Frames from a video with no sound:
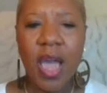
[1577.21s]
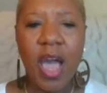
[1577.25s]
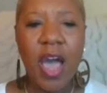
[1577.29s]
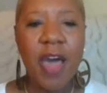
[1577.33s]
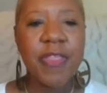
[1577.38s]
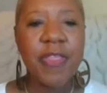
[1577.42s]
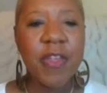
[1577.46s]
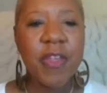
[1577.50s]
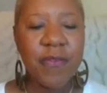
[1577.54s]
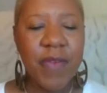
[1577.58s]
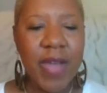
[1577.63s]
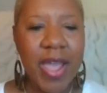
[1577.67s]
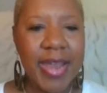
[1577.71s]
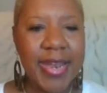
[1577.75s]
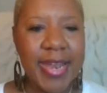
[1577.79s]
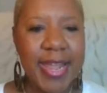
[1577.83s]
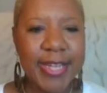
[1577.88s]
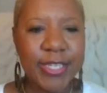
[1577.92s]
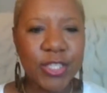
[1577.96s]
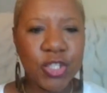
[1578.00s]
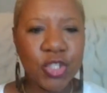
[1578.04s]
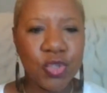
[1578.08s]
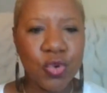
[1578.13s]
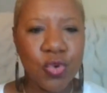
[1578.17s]
the
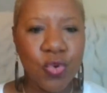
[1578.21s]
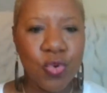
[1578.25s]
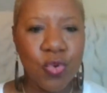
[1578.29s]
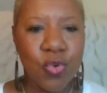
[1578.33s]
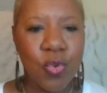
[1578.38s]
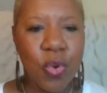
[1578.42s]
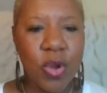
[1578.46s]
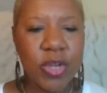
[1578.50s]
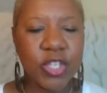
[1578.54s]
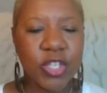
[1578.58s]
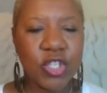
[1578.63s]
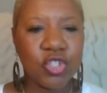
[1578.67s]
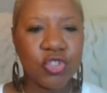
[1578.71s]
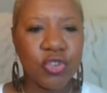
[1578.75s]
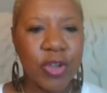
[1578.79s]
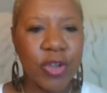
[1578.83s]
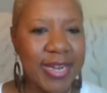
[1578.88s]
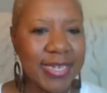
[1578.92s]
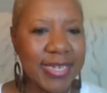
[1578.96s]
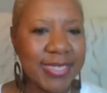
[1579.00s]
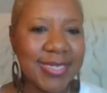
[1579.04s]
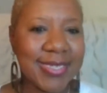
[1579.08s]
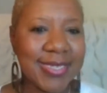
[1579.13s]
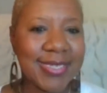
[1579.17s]
financial
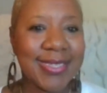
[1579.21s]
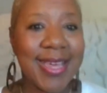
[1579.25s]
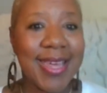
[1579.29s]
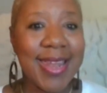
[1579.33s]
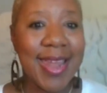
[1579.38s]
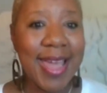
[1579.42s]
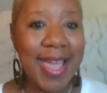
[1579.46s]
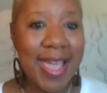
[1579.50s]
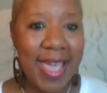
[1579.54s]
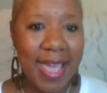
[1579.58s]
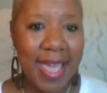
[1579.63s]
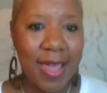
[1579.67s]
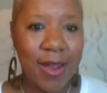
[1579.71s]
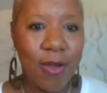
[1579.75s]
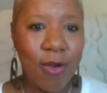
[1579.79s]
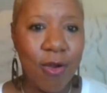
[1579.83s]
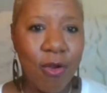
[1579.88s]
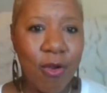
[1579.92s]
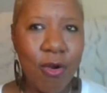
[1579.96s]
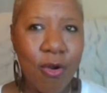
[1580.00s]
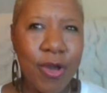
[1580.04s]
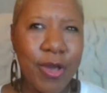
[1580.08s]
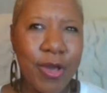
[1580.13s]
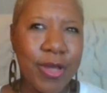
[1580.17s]
strategist that I had
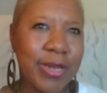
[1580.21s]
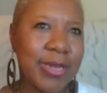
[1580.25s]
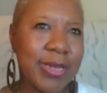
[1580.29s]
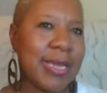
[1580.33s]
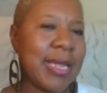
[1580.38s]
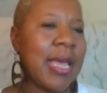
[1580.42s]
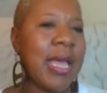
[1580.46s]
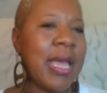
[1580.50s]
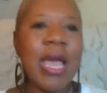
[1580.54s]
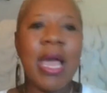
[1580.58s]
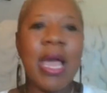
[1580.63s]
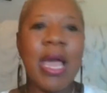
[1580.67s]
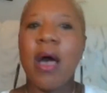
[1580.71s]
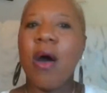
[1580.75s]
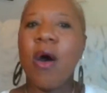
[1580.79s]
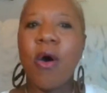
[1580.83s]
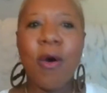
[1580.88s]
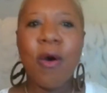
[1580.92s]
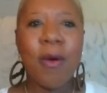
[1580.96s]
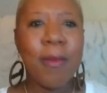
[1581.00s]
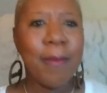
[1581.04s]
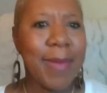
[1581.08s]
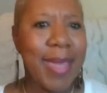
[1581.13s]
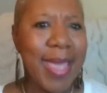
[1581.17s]
on, oh
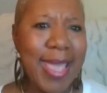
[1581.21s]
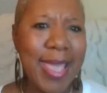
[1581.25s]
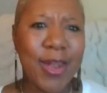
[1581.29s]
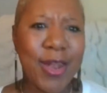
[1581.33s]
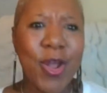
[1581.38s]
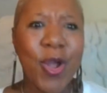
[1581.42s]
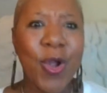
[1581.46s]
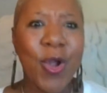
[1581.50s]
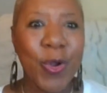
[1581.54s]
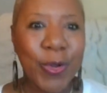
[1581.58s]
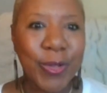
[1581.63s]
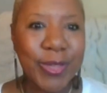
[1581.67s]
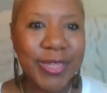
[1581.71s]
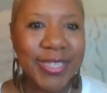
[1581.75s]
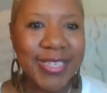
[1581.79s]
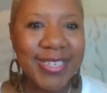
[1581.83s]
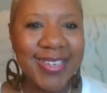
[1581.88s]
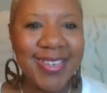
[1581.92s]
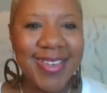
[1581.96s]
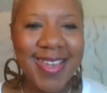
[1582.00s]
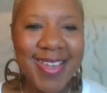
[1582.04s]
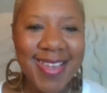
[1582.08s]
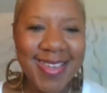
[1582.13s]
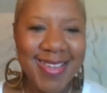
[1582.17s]
man, early
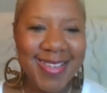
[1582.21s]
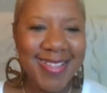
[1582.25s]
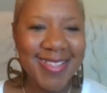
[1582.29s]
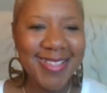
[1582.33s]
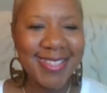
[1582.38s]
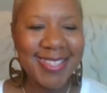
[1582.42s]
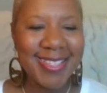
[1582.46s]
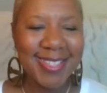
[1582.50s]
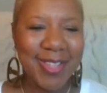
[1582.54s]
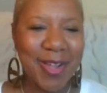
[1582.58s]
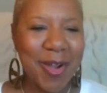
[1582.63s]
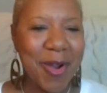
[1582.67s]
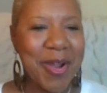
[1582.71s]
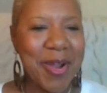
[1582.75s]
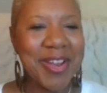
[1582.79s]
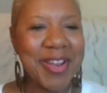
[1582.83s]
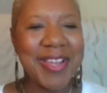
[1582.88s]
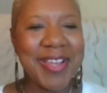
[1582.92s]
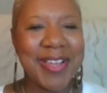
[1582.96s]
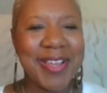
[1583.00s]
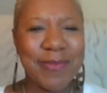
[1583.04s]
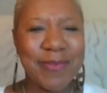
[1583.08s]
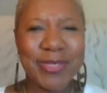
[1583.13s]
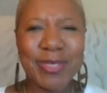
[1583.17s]
in starting.
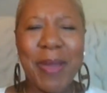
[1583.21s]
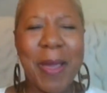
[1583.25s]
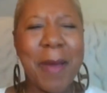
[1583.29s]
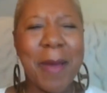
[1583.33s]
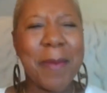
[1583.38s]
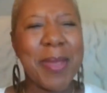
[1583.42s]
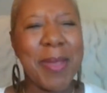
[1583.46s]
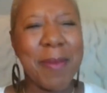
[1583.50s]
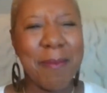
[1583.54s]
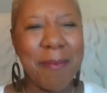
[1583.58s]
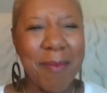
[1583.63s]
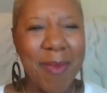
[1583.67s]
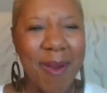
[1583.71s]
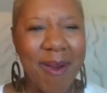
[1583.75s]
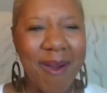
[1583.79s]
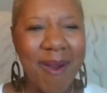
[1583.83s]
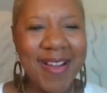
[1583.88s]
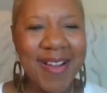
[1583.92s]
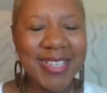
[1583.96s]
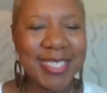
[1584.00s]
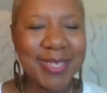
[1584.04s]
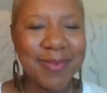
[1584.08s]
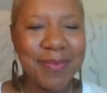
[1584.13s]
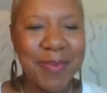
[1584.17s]
It was probably
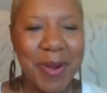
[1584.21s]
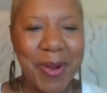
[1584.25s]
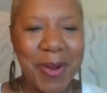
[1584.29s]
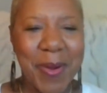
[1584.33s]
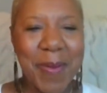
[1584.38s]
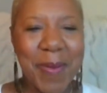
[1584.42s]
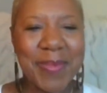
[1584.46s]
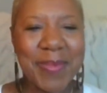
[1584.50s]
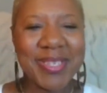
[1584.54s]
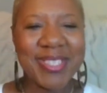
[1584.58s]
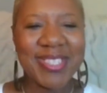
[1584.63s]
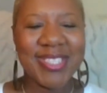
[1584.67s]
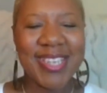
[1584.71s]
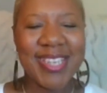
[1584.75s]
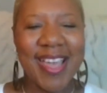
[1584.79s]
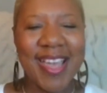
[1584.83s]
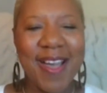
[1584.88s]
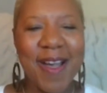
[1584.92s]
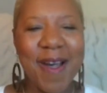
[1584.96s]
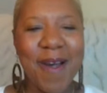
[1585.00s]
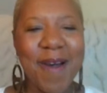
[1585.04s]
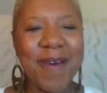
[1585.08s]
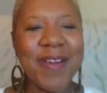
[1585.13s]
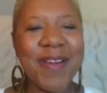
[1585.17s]
March. My girl
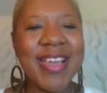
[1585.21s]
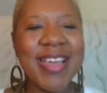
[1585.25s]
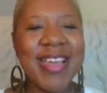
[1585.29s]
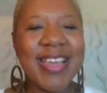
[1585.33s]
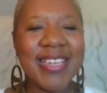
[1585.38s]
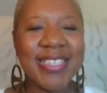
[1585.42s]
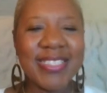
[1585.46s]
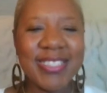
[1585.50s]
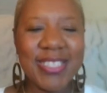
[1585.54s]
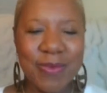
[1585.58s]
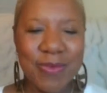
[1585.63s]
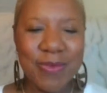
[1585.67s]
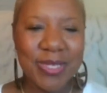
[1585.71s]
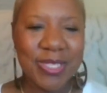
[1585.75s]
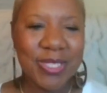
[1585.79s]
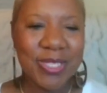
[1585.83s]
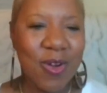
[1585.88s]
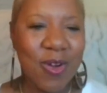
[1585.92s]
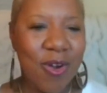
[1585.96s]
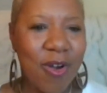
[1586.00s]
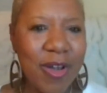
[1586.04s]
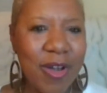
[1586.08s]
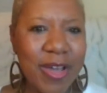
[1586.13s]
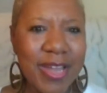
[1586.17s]
Michelle, she was
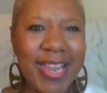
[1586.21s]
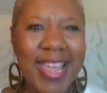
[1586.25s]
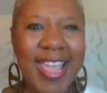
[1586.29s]
on.